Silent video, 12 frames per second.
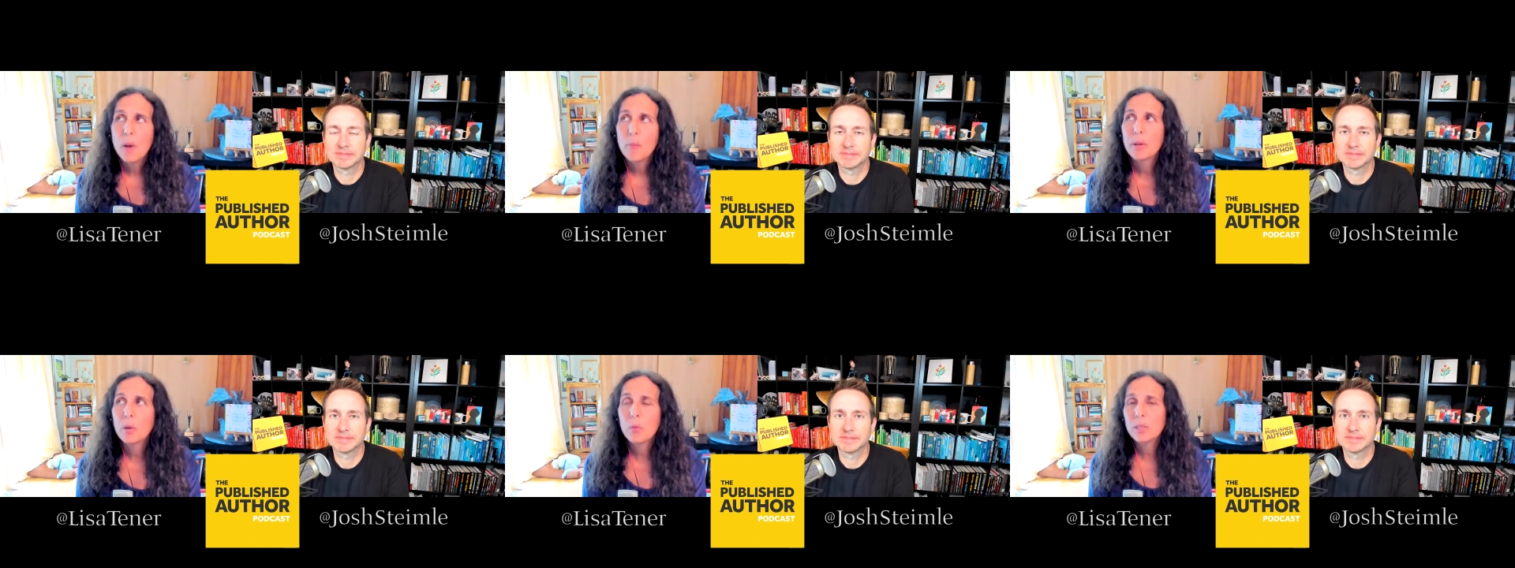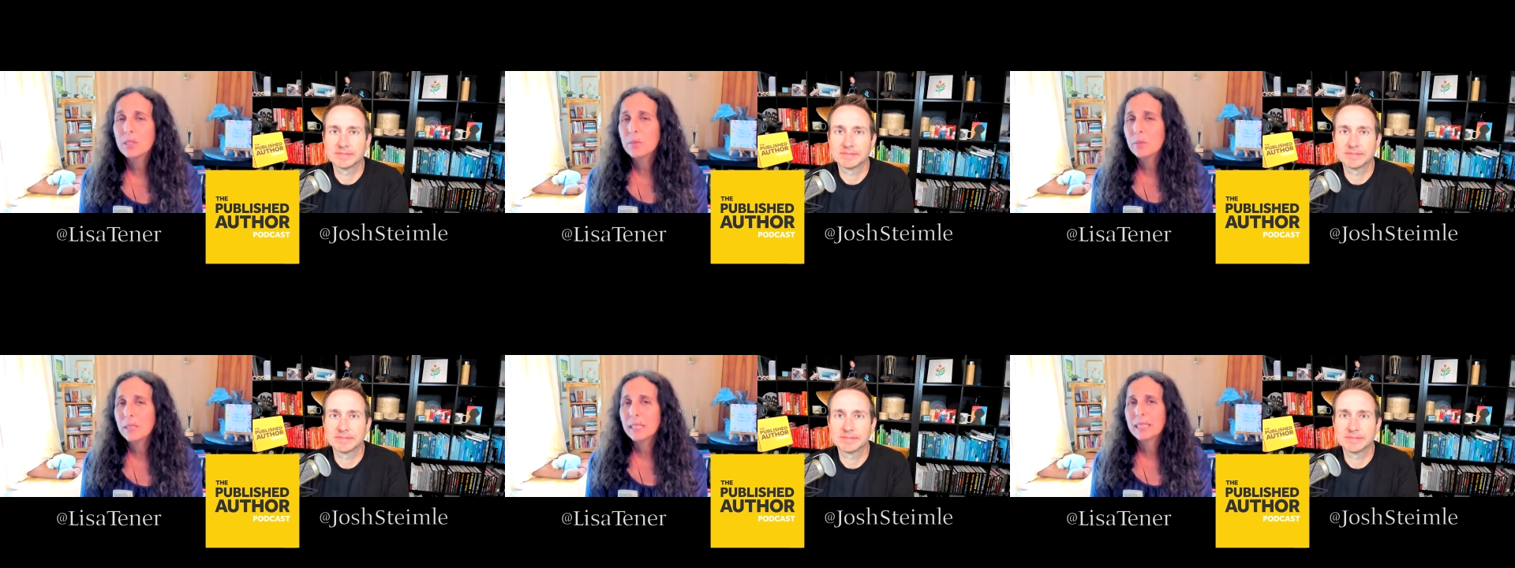Speaker 1: But it wasn't
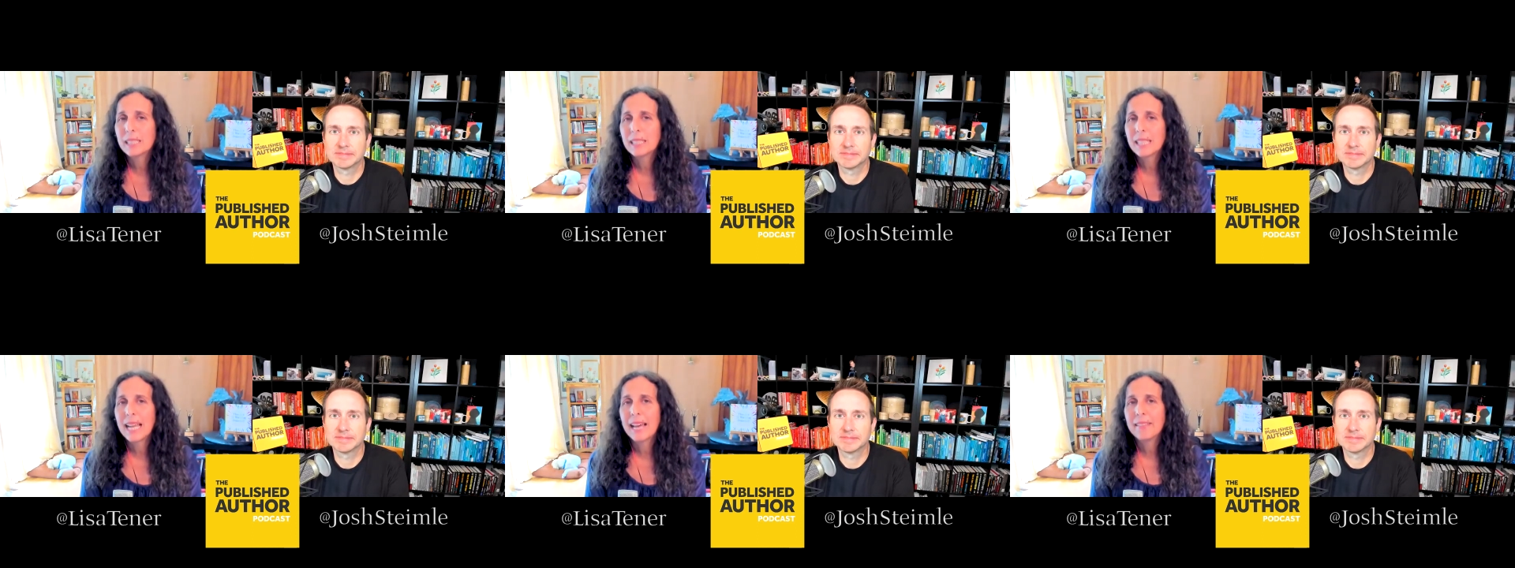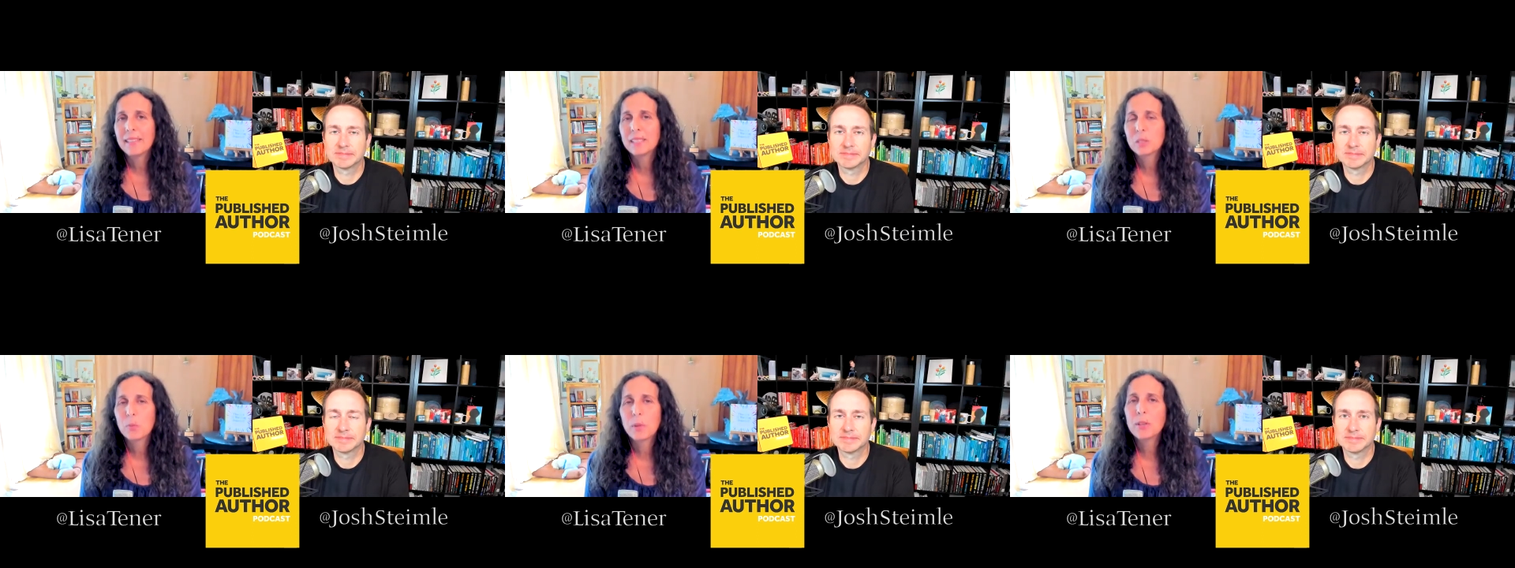really till I had
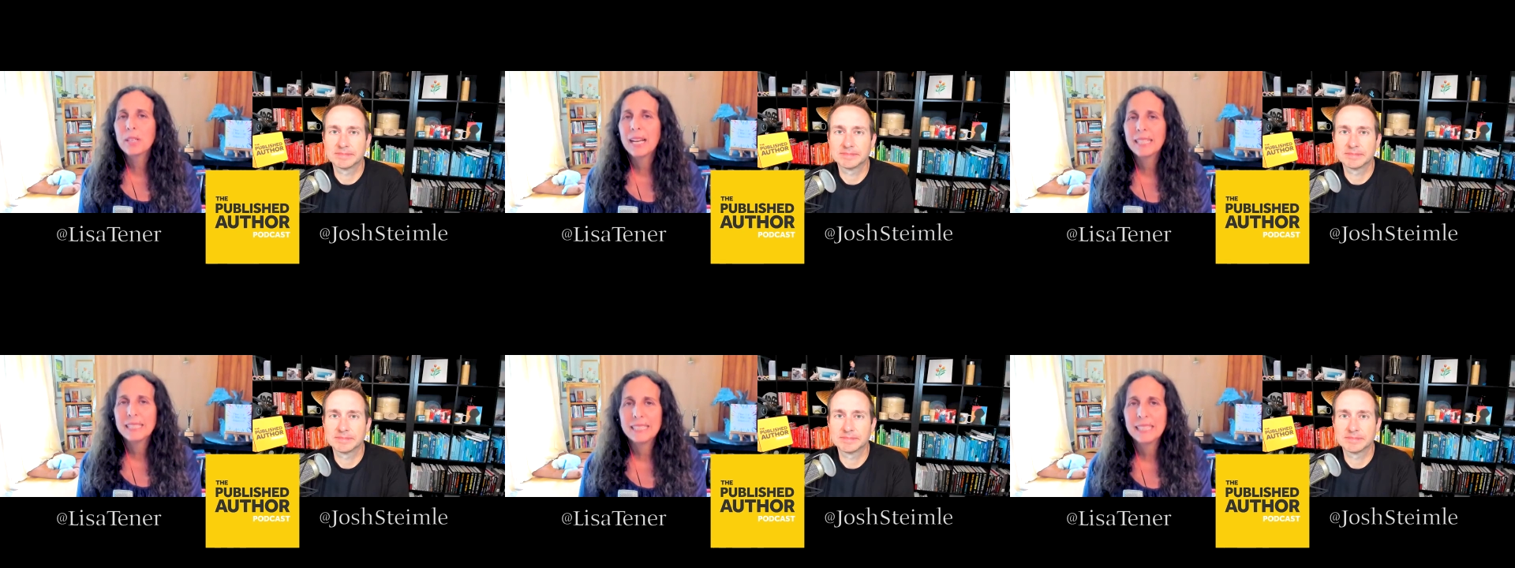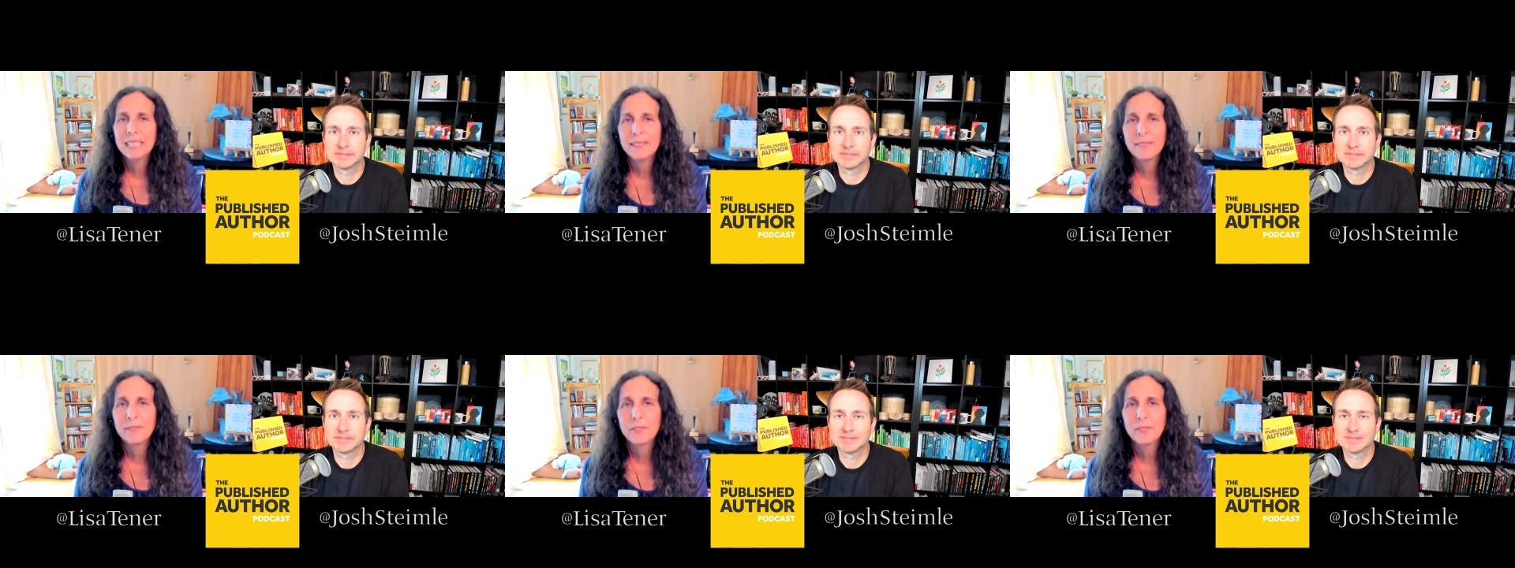this weird idea